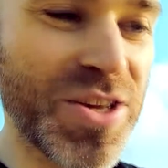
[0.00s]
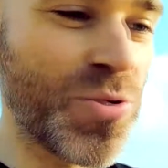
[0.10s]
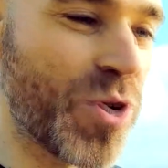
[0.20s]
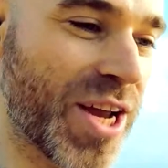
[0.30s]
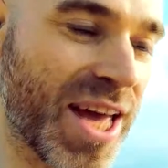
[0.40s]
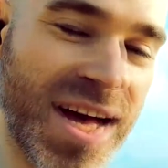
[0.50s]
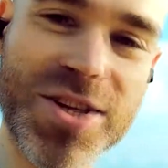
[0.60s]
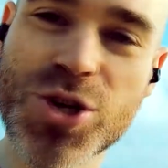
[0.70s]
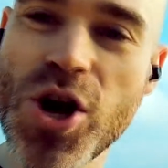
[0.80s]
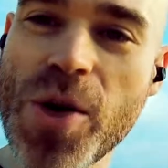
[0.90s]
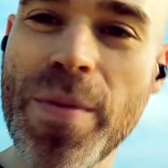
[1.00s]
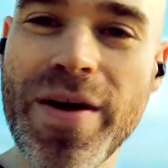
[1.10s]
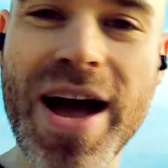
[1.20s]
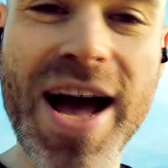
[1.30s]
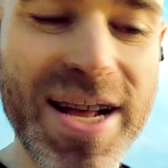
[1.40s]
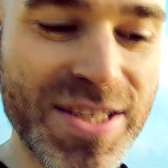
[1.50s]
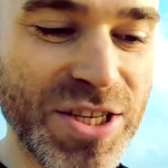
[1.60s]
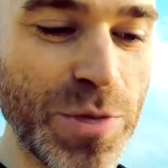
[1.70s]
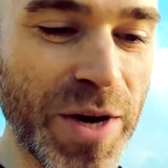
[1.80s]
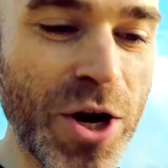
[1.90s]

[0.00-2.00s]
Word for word: You want to get a job and you